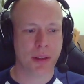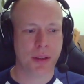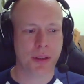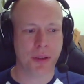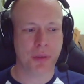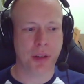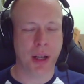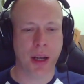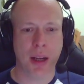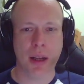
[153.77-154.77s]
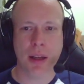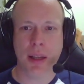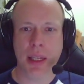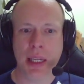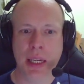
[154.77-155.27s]
So
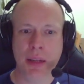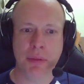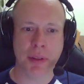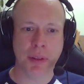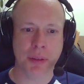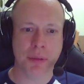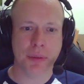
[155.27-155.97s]
even